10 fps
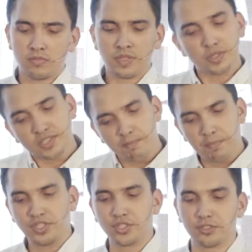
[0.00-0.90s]
There are some
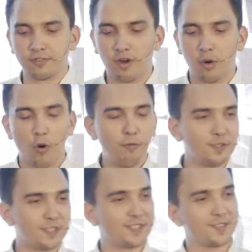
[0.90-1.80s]
pictures of our
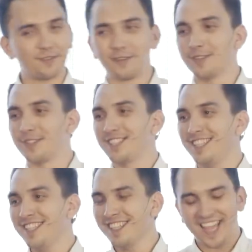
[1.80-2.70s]
office just for you to
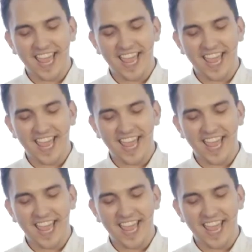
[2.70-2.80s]
see.